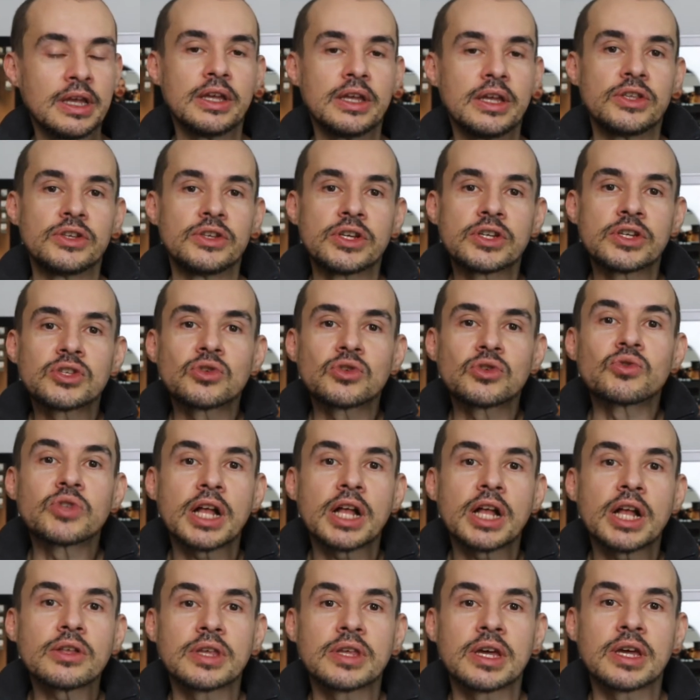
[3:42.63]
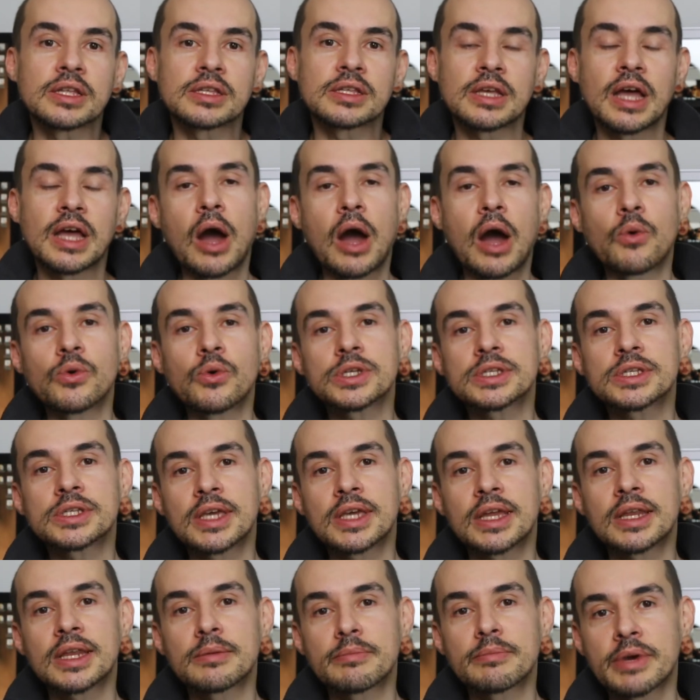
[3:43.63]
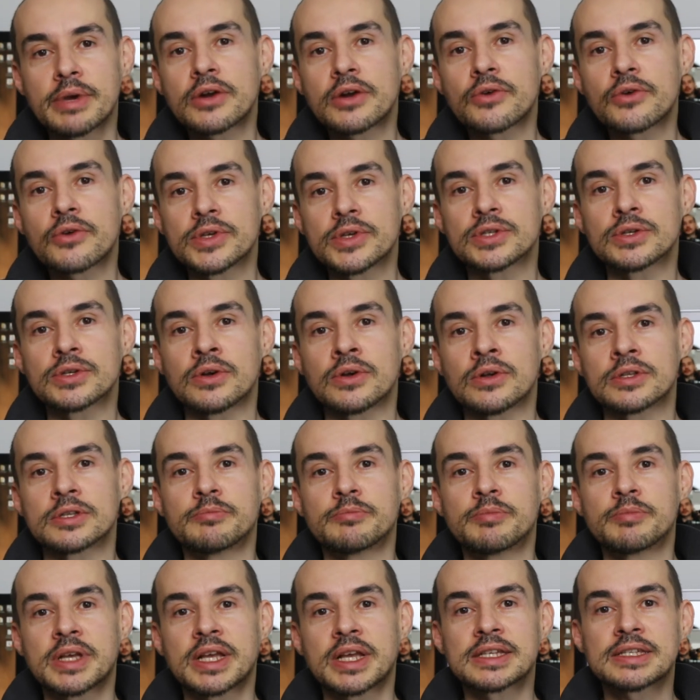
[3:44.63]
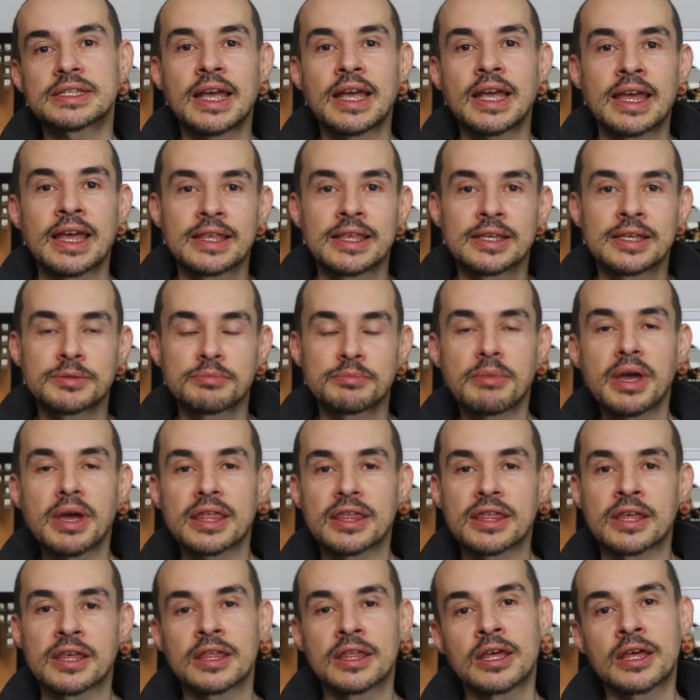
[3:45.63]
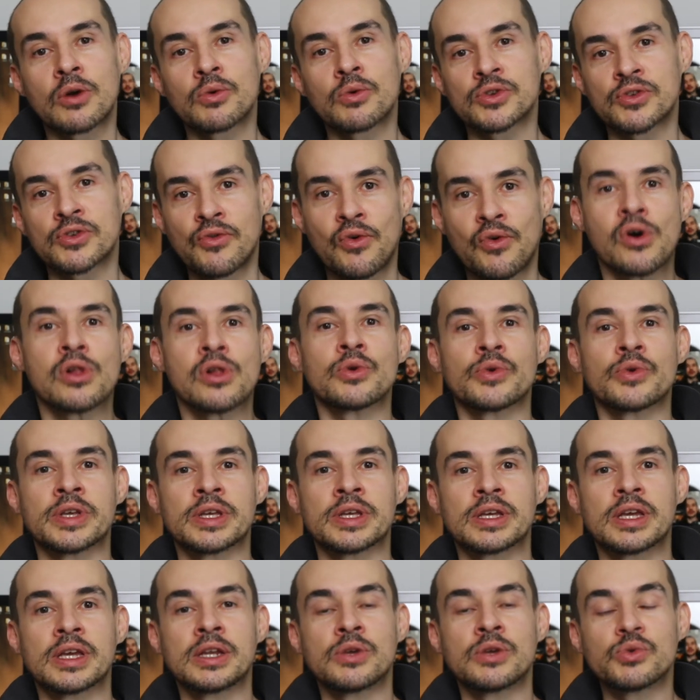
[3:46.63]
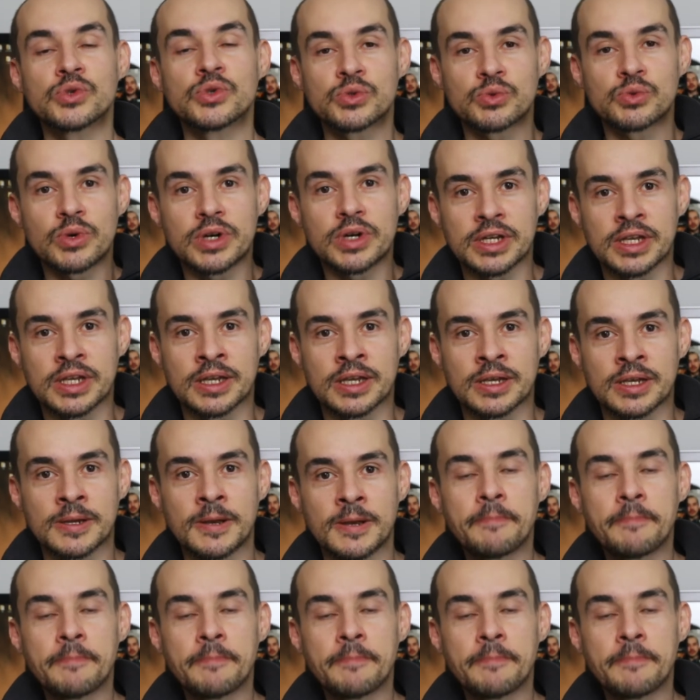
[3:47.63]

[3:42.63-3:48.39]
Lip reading: Just to tell you that I was getting better results because I had this method that I was following, and it was working.